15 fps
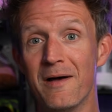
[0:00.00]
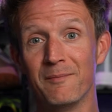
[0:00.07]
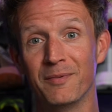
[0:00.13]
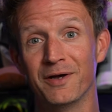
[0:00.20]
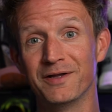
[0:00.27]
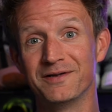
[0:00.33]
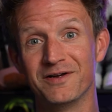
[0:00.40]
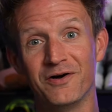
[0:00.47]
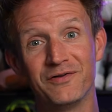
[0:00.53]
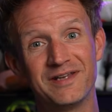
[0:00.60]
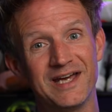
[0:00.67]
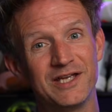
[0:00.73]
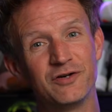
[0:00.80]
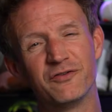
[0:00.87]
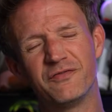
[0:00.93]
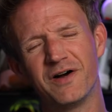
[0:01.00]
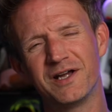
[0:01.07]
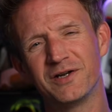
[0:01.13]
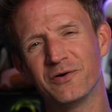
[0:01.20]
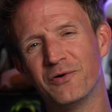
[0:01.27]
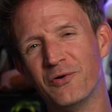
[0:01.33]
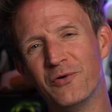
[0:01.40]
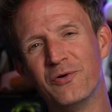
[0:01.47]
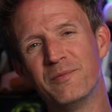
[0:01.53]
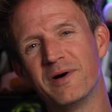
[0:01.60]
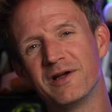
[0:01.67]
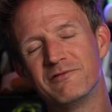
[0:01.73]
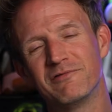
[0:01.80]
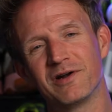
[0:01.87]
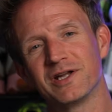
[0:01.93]
But on there you'll find all
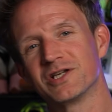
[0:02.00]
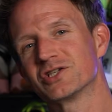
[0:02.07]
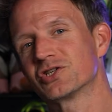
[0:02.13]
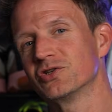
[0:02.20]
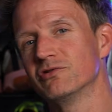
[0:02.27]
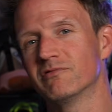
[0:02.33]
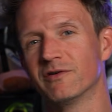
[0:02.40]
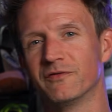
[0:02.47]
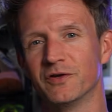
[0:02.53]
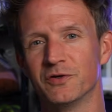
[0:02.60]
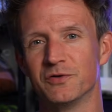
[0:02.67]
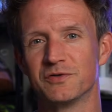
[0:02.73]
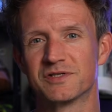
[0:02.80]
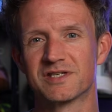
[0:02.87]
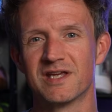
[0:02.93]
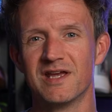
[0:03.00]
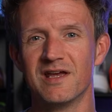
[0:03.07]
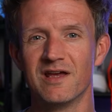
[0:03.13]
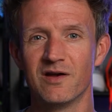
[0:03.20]
my running shoe reviews,